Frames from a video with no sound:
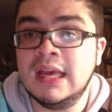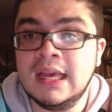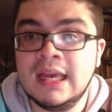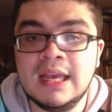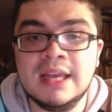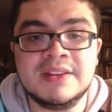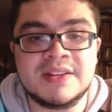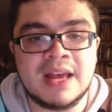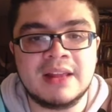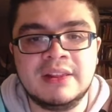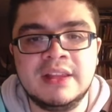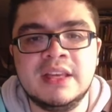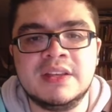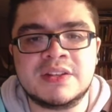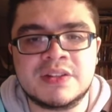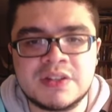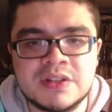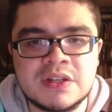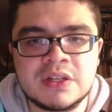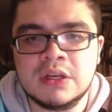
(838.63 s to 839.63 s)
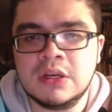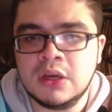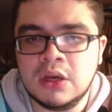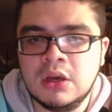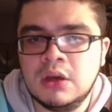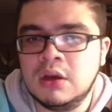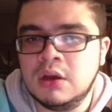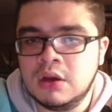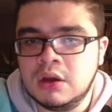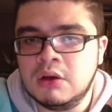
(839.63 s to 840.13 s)
is at least
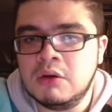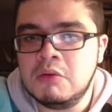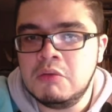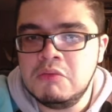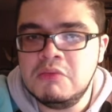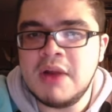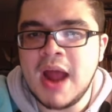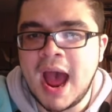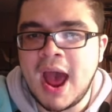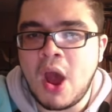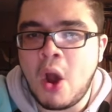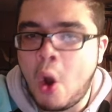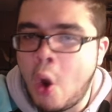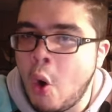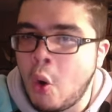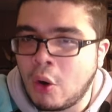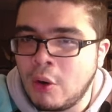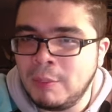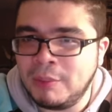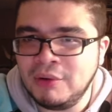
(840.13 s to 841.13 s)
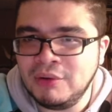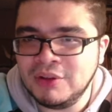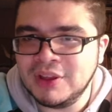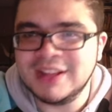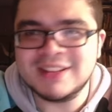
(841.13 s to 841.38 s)
not horrible.